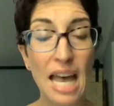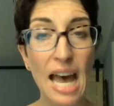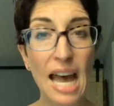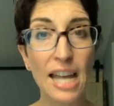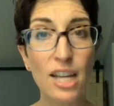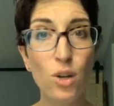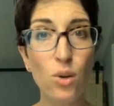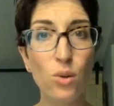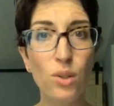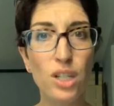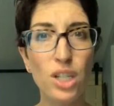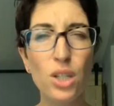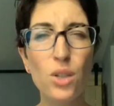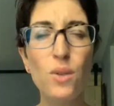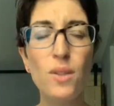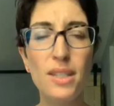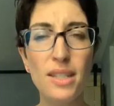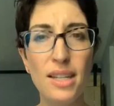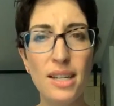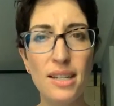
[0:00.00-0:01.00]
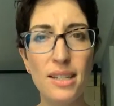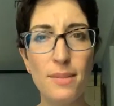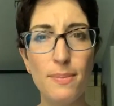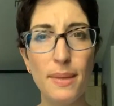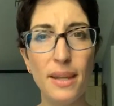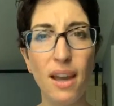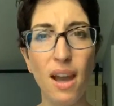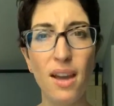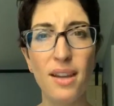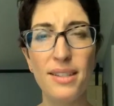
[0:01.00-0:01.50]
I don't use this
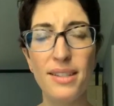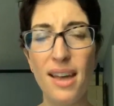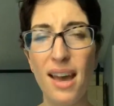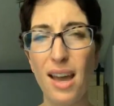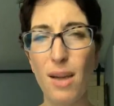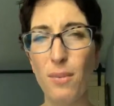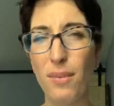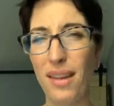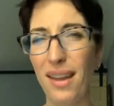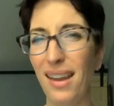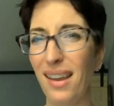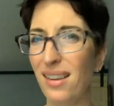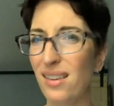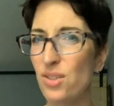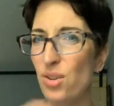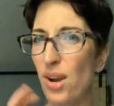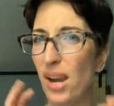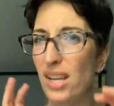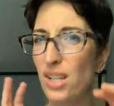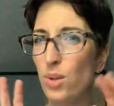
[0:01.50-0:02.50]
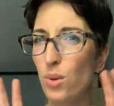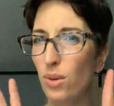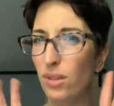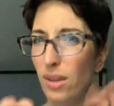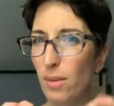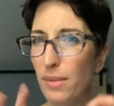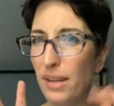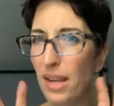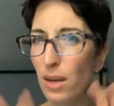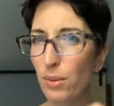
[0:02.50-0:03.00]
because I'm like trying to
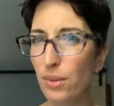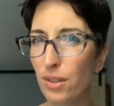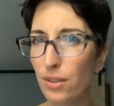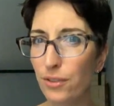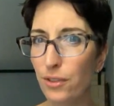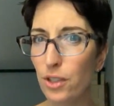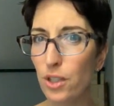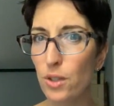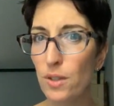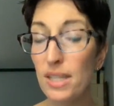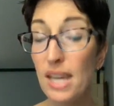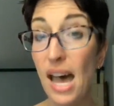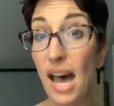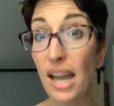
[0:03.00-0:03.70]
eliminate real foods.